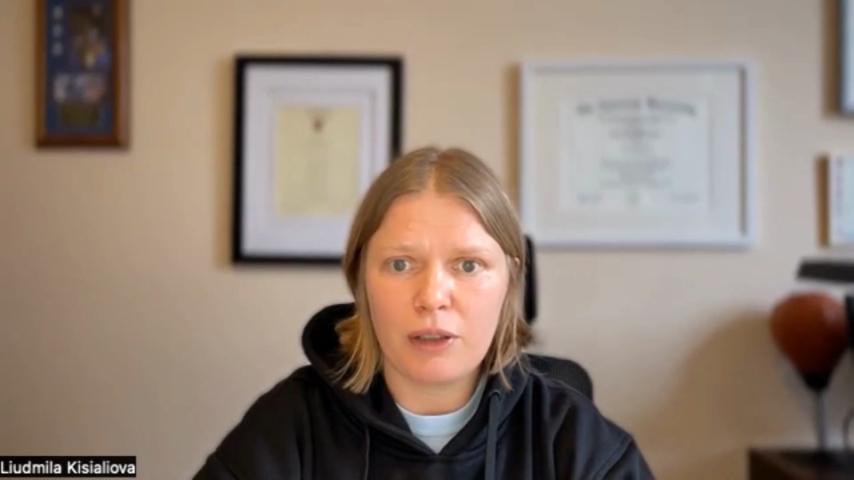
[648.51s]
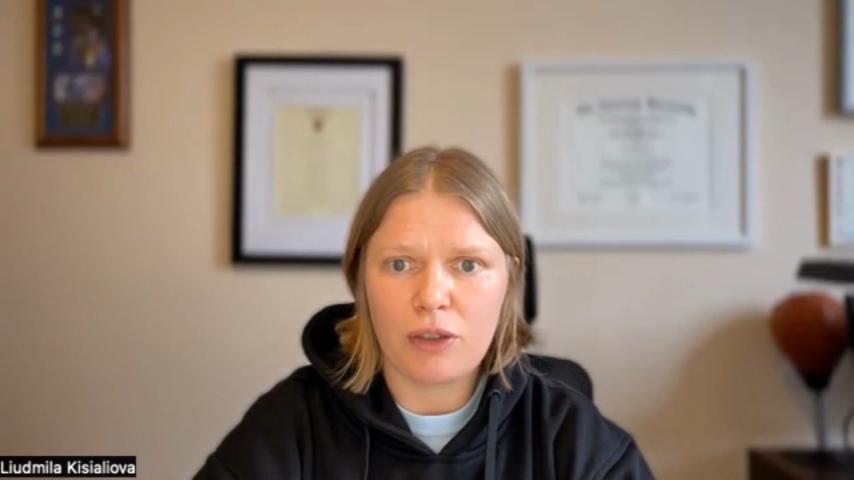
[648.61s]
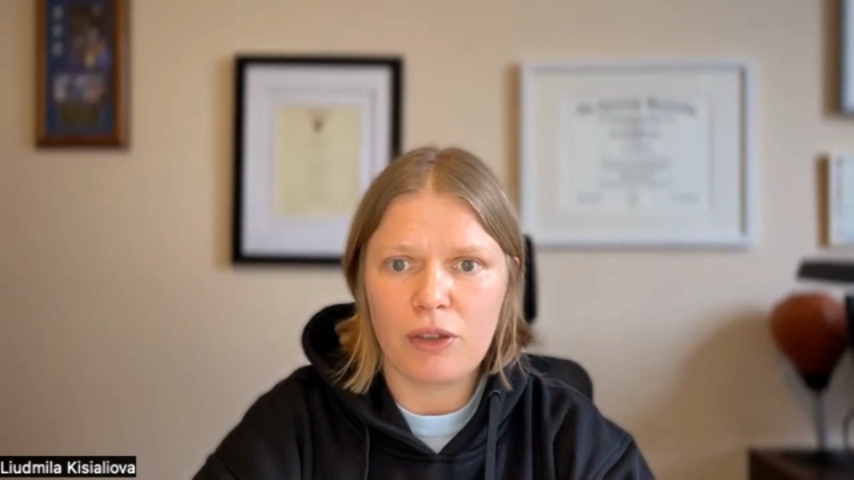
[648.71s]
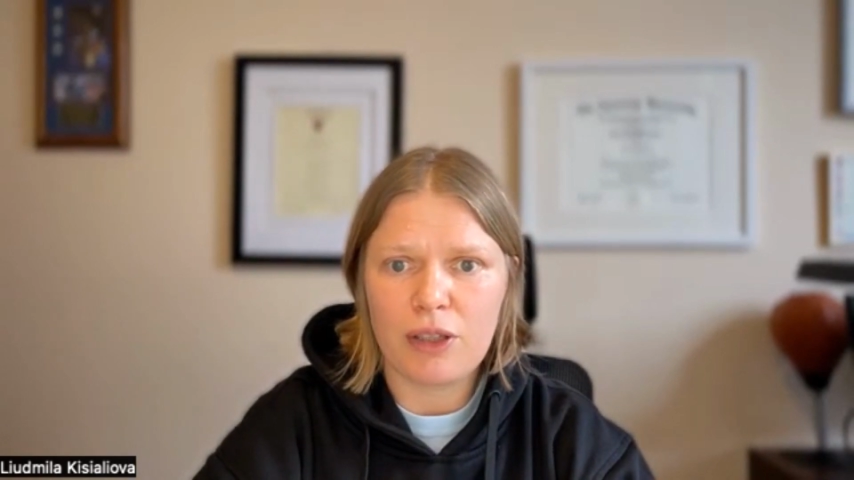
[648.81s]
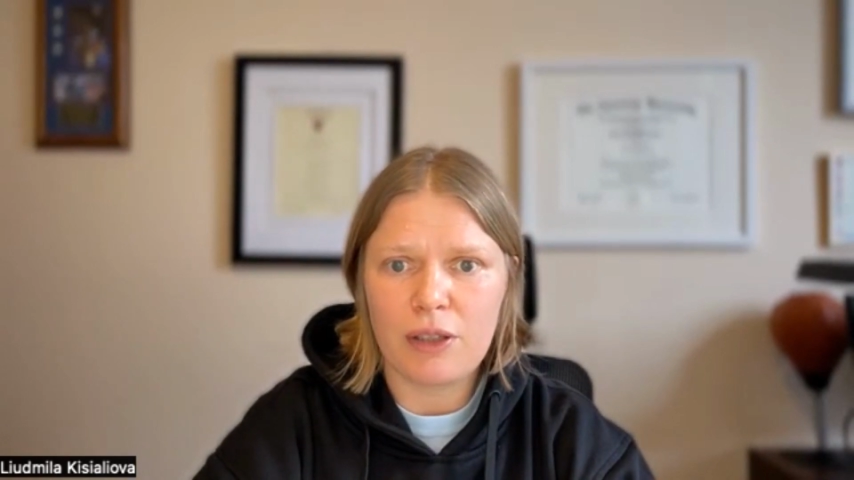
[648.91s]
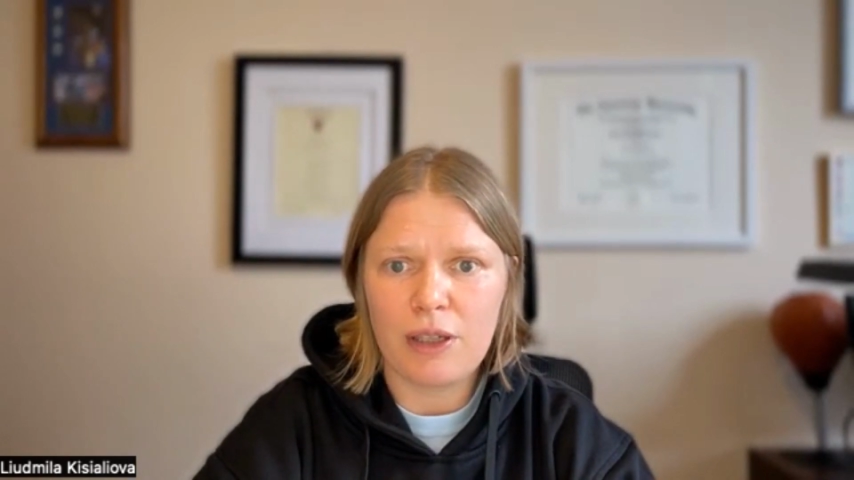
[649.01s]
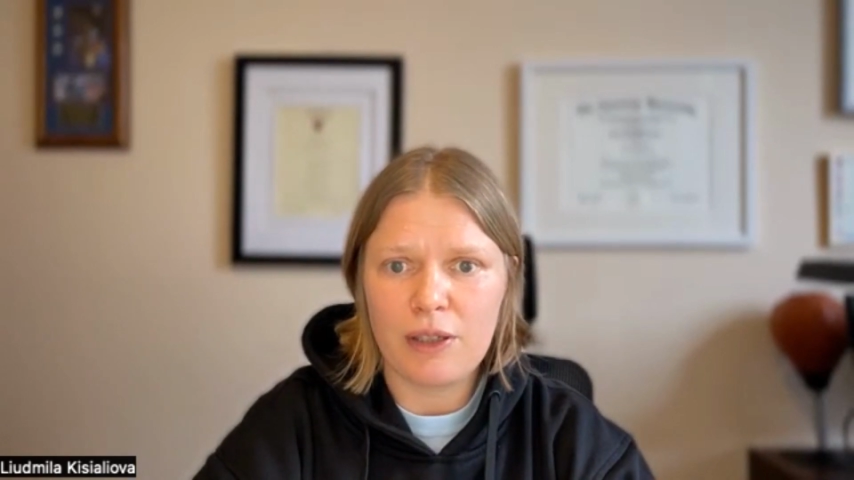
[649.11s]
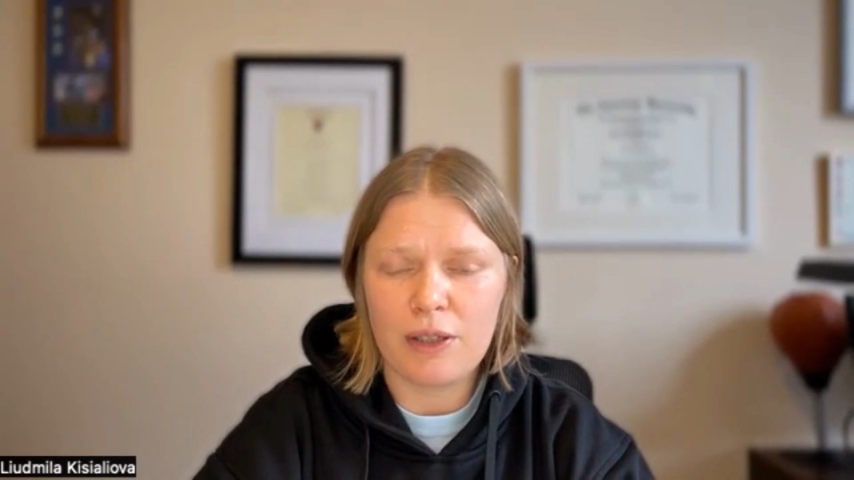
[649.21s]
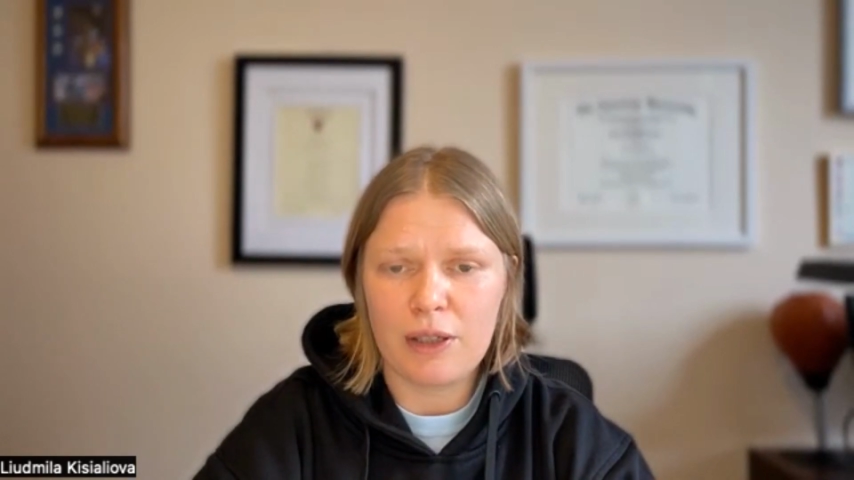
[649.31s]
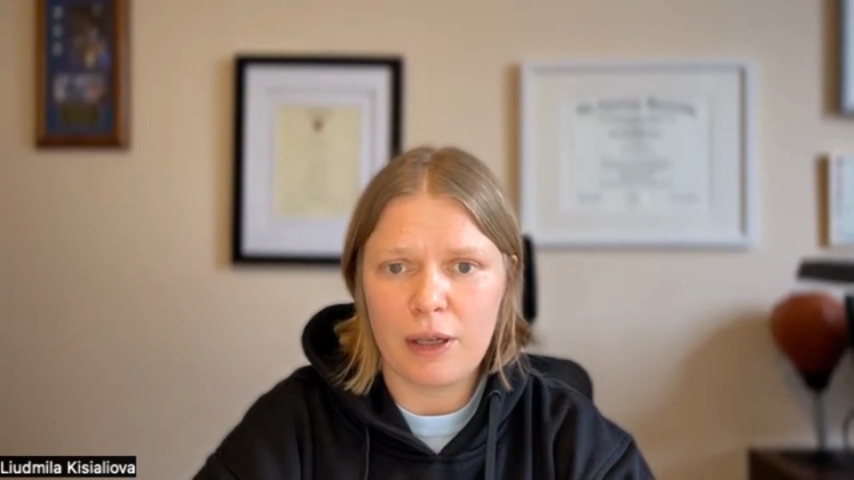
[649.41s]
increase
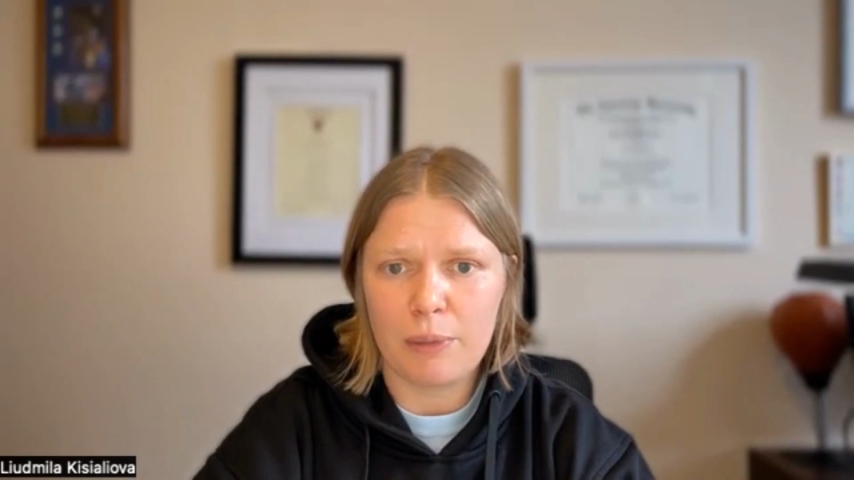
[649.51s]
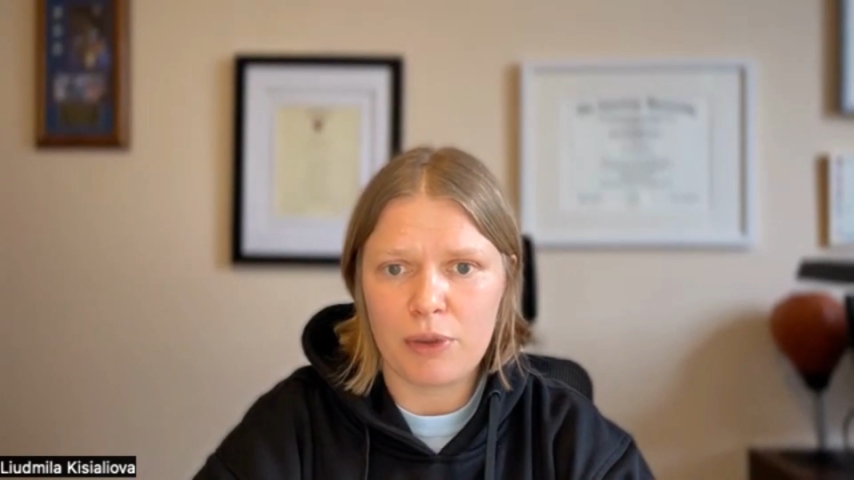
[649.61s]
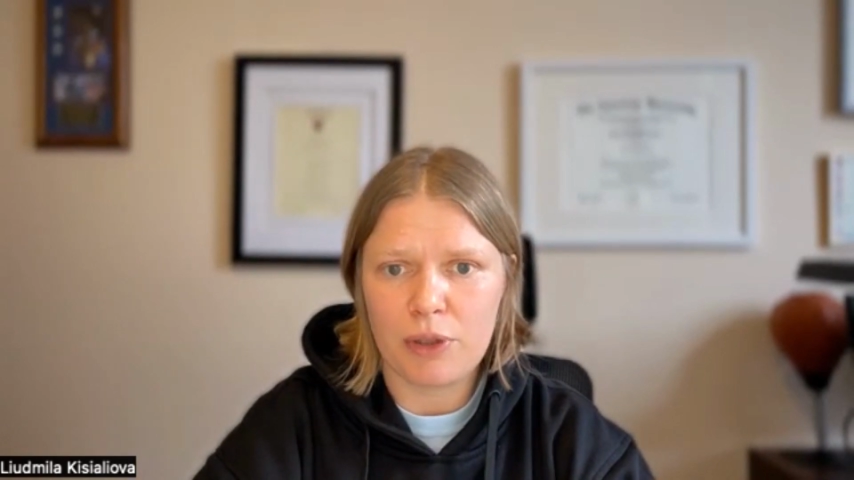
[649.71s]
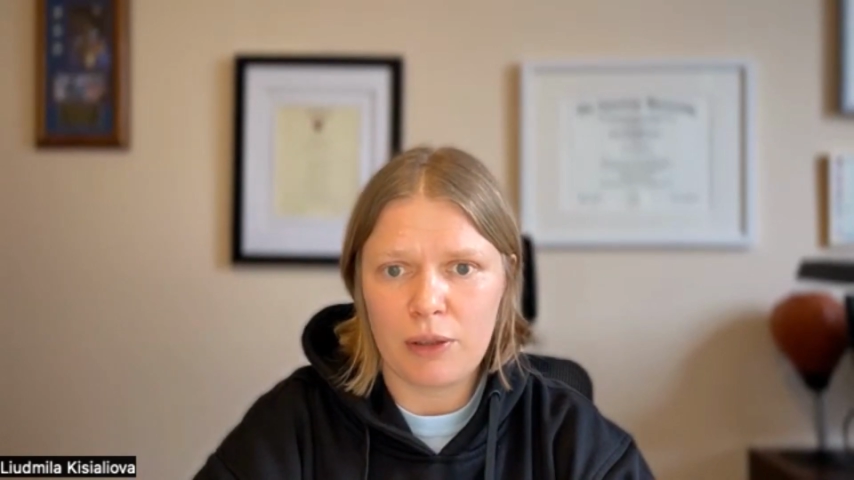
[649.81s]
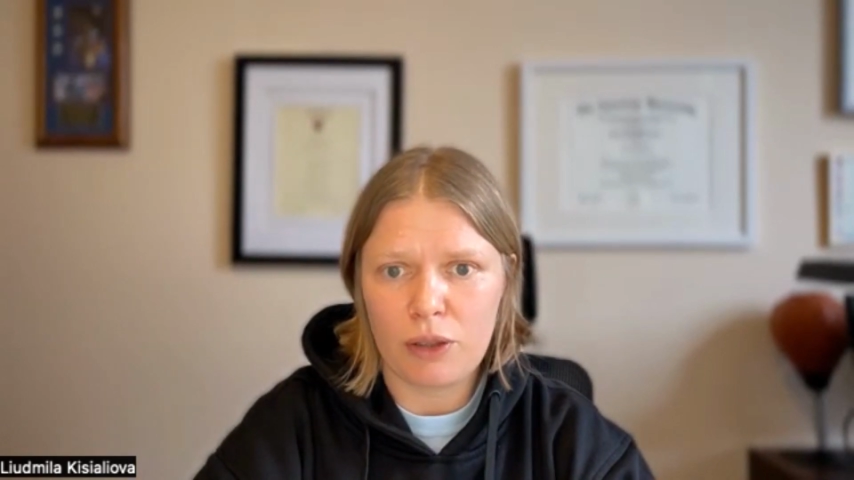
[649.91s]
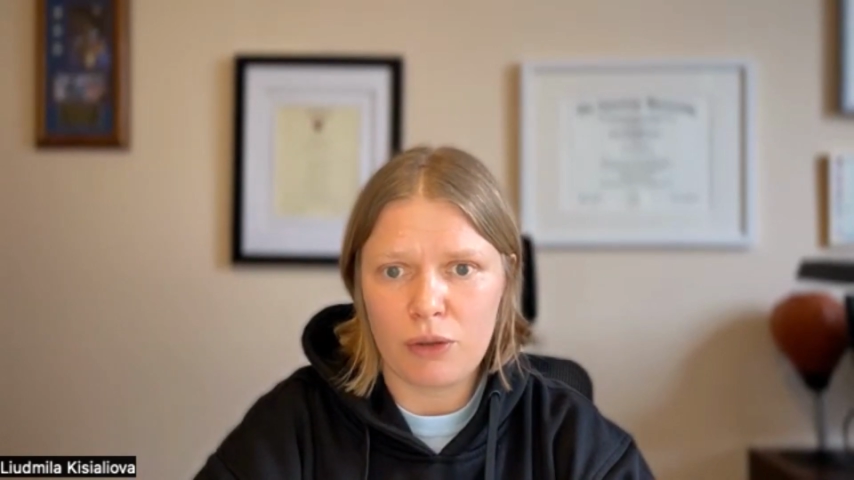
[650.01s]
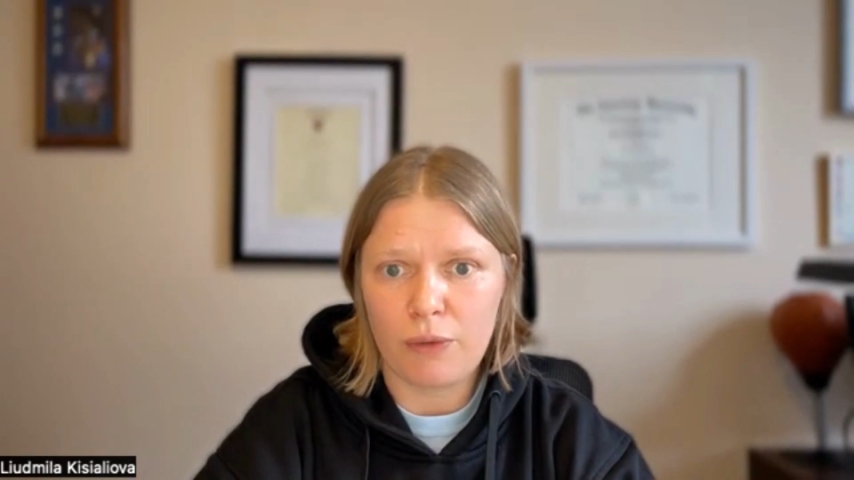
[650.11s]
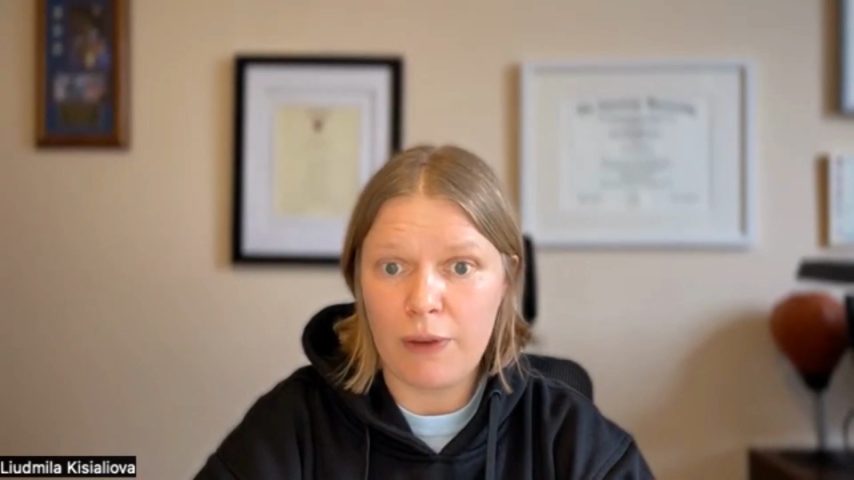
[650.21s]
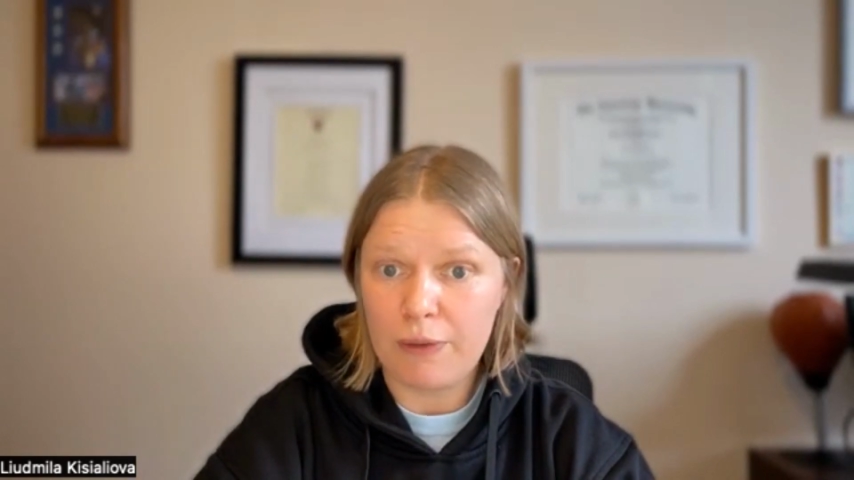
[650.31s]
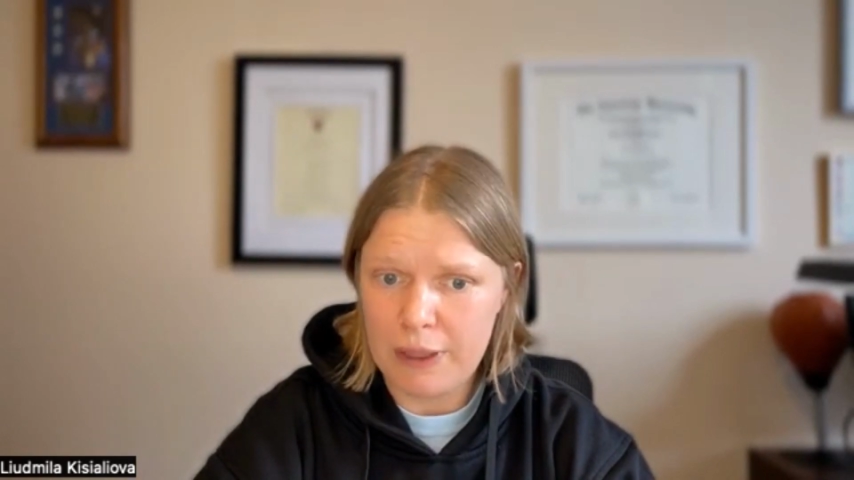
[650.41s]
this percentage
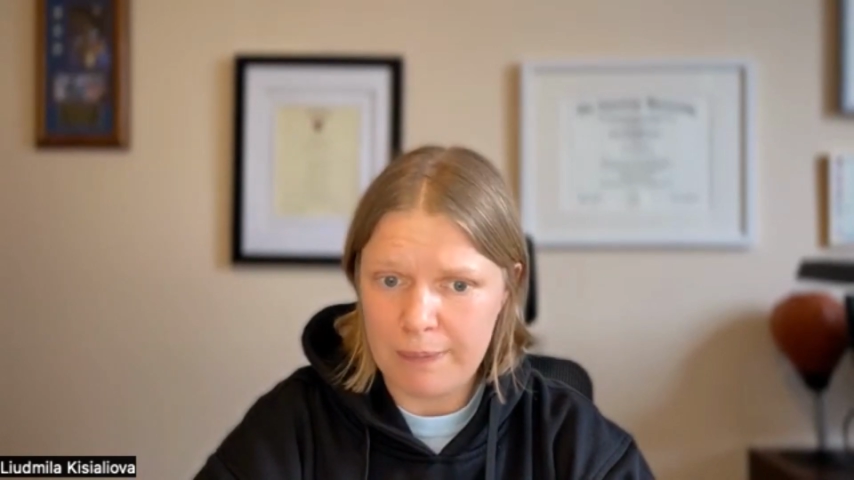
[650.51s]
to 50.